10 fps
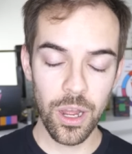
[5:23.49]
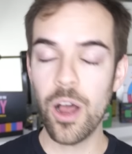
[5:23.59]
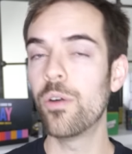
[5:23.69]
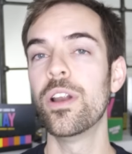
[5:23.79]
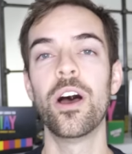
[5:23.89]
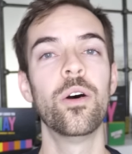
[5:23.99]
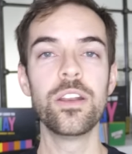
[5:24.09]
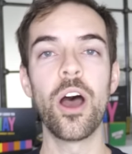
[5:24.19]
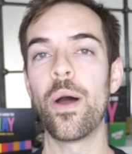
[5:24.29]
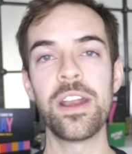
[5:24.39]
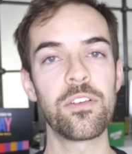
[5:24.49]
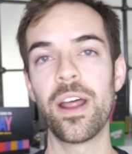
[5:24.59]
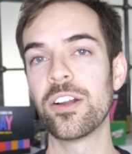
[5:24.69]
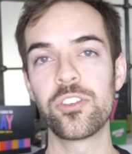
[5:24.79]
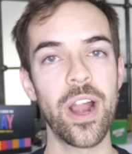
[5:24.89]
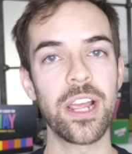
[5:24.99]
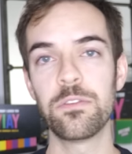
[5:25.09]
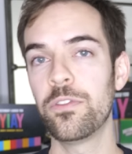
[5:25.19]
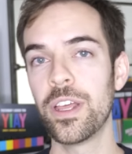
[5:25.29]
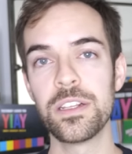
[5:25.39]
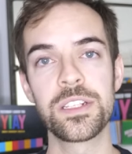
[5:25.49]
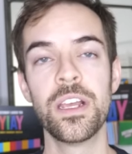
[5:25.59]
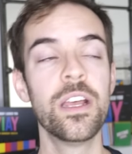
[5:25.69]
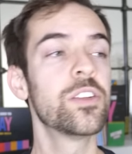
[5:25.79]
Oh no. No, I never had a dragon phase.